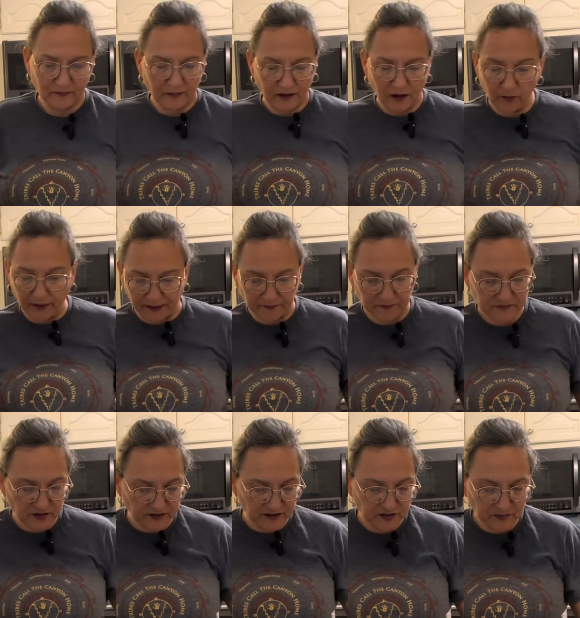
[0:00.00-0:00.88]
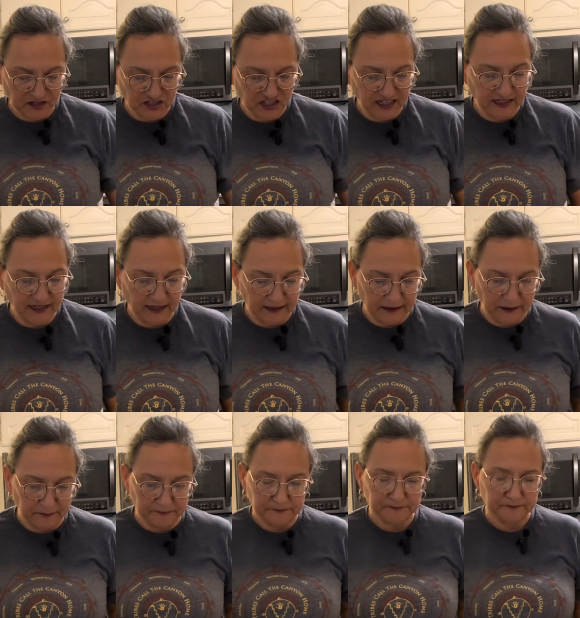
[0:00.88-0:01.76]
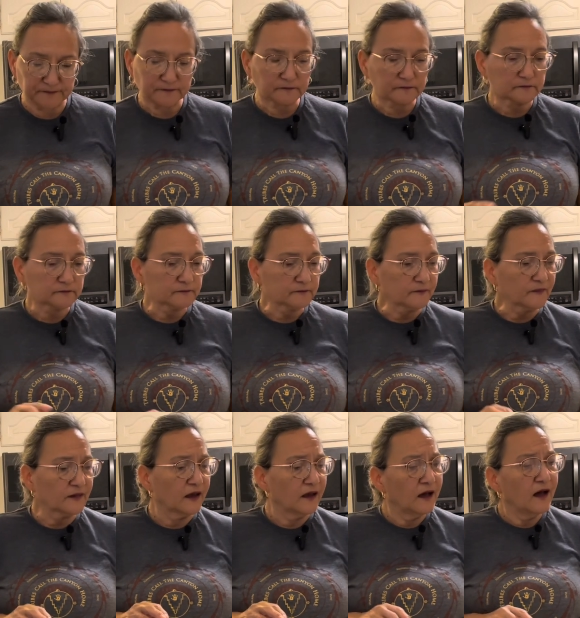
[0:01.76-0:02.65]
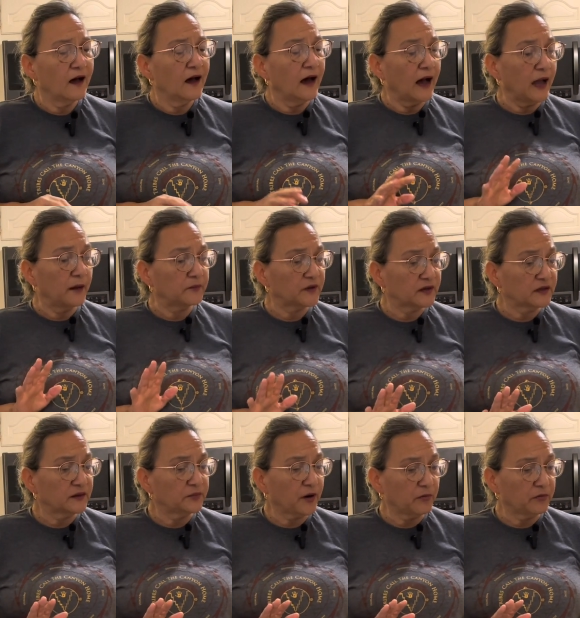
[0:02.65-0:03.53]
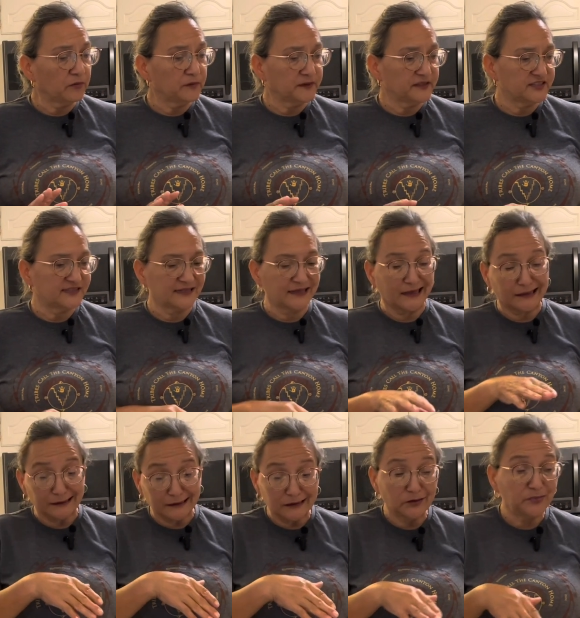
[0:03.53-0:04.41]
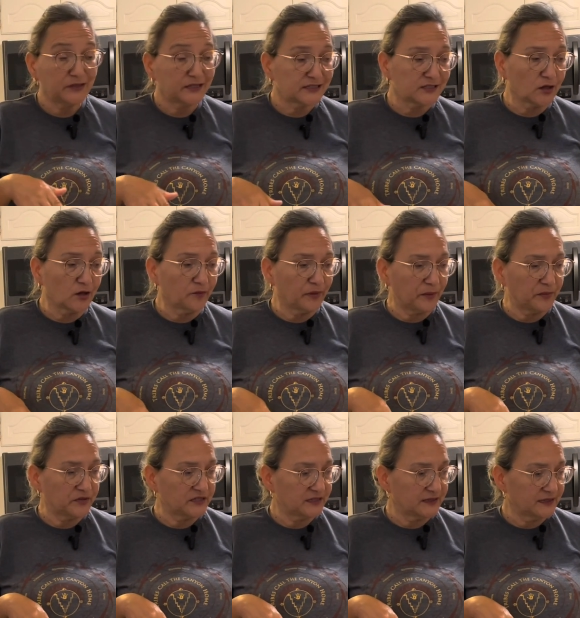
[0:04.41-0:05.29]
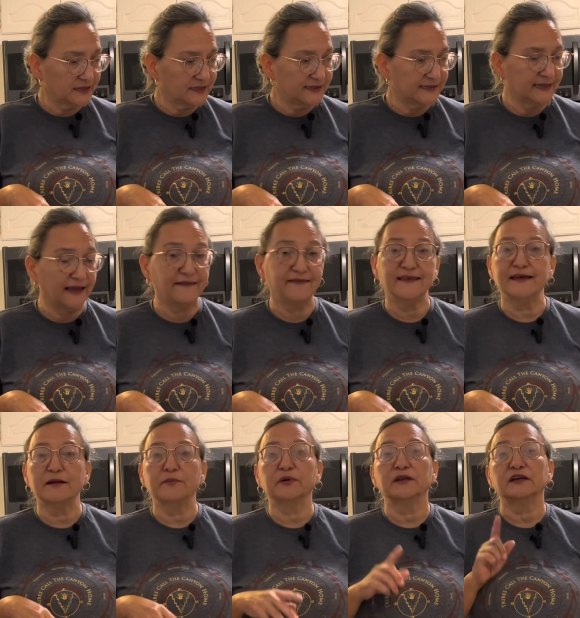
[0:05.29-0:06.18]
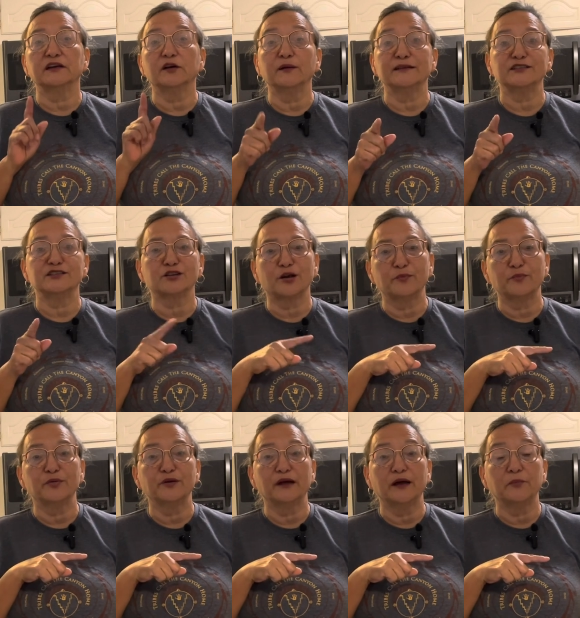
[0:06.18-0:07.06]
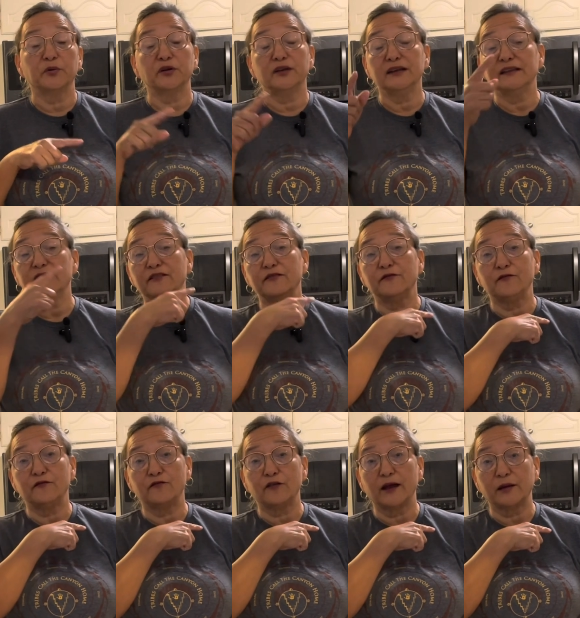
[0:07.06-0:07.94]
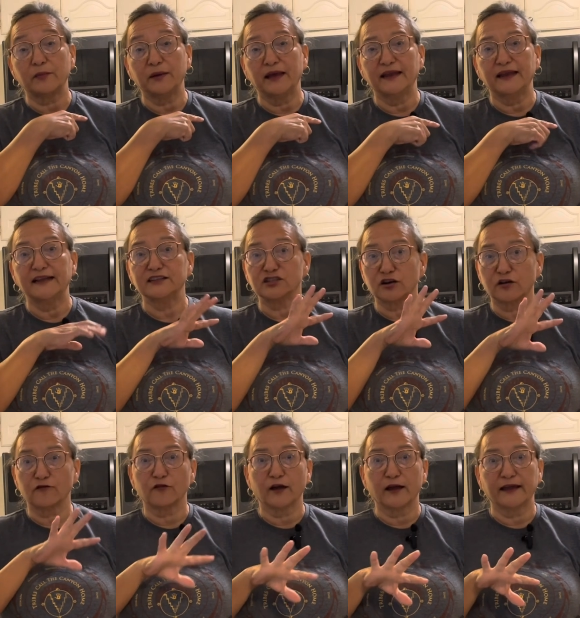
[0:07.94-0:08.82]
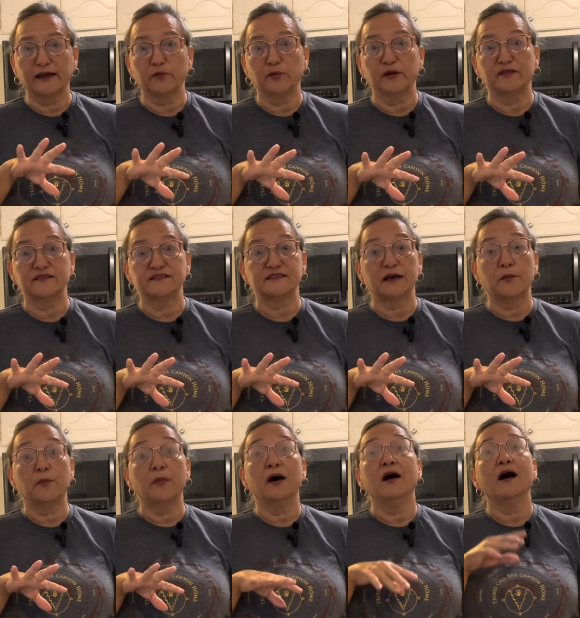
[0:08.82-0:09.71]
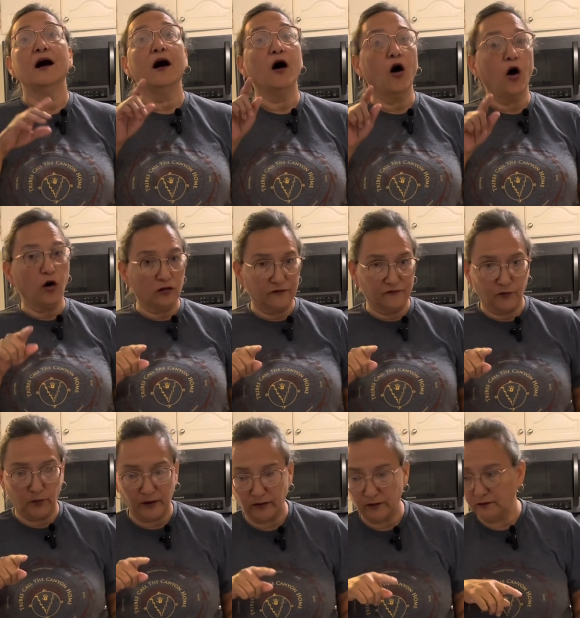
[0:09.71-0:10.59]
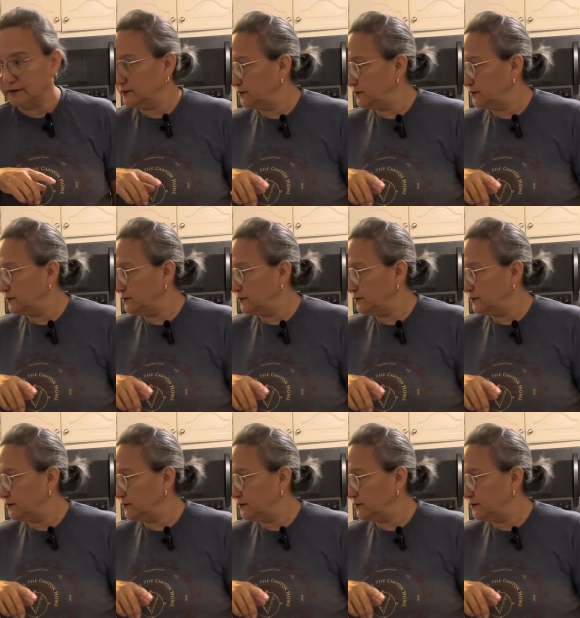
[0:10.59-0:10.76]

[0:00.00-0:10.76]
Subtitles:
Okay, so here's my chicken cut up. I'm gonna probably just add a little bit of salt and pepper to this, and then I'm gonna go ahead and put it in the frying pan and start frying it with some olive oil.